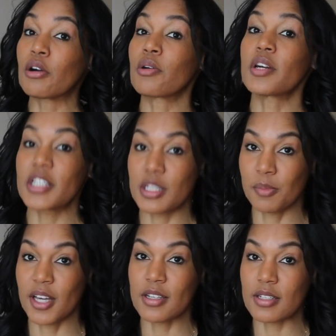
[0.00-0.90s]

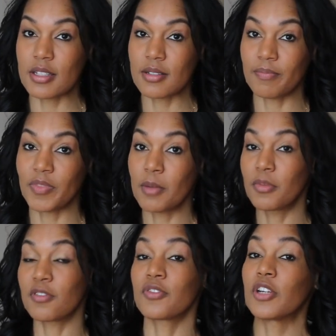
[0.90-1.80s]
Christmas,
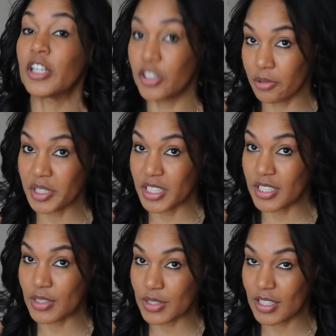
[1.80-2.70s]
but for
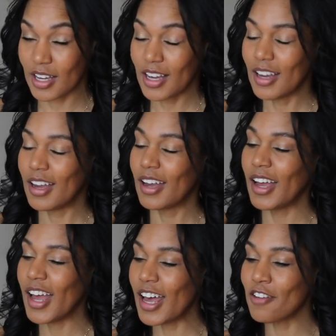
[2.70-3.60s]
lingeries.
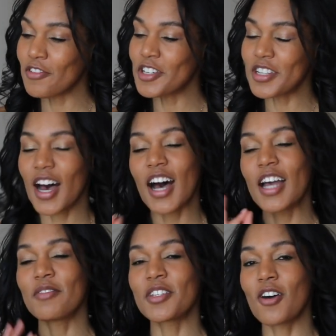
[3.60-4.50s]
Every
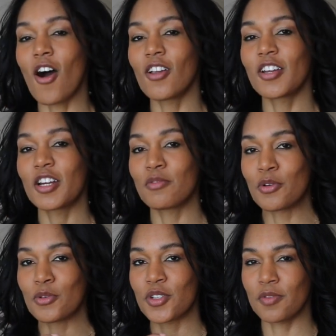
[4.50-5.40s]
time this holiday
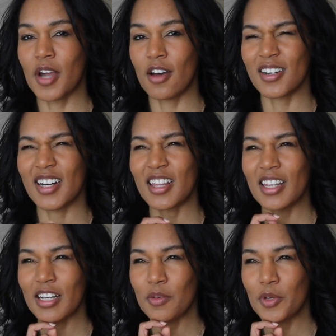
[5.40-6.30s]
rolls around, and I
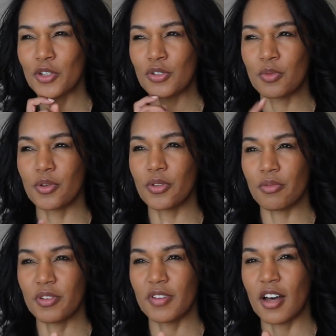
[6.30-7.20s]
think I worked two or
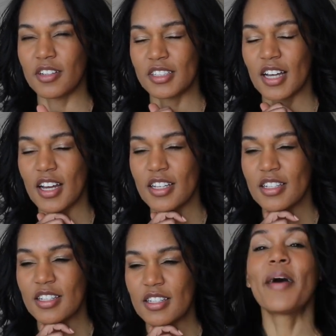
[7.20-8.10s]
three
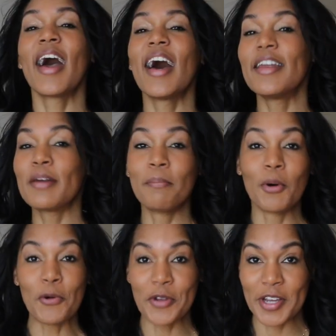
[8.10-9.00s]
Valentines,
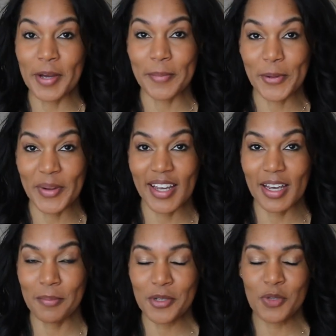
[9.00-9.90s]
pandemonium,
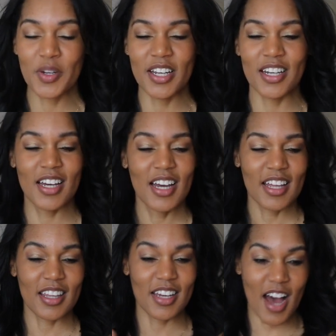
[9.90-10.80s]
okay? Between
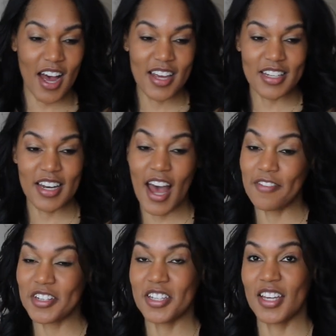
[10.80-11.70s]
the guys that
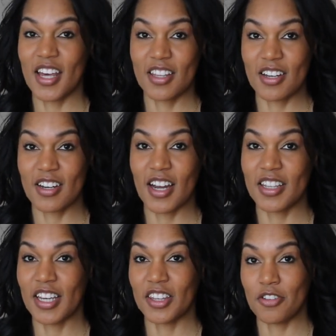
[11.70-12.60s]
have it together
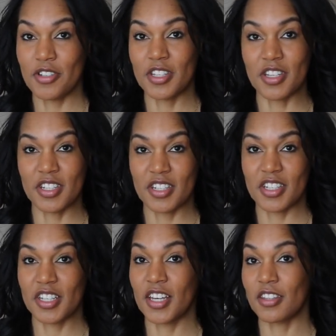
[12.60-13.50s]
and they get their
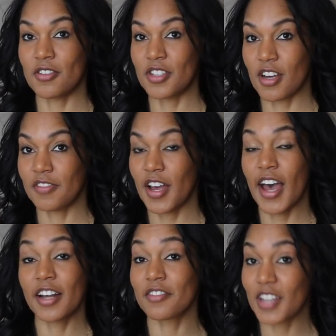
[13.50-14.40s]
assistants to get their stuff
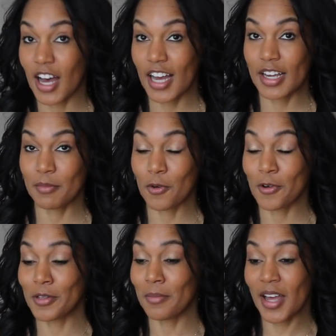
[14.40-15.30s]
ahead of time,
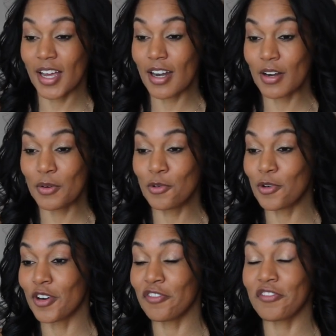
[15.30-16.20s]
or the men
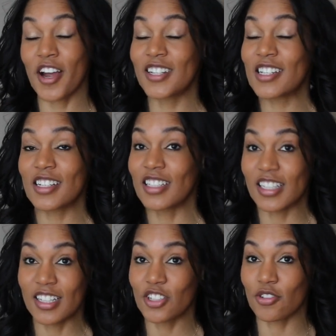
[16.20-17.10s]
who are
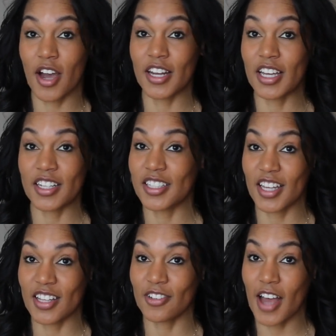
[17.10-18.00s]
frantically trying to get it
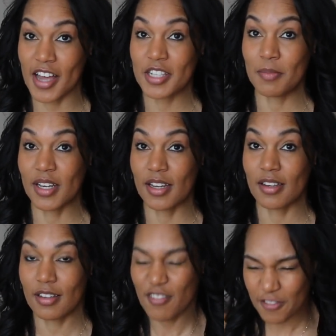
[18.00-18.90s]
together last
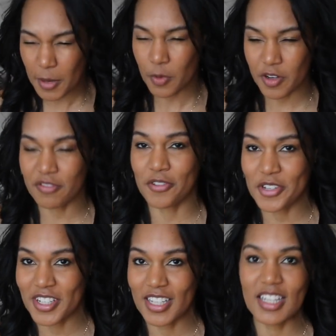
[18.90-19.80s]
minute, February
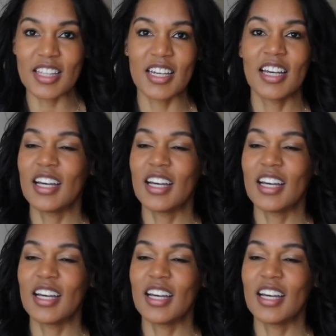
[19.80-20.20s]
14th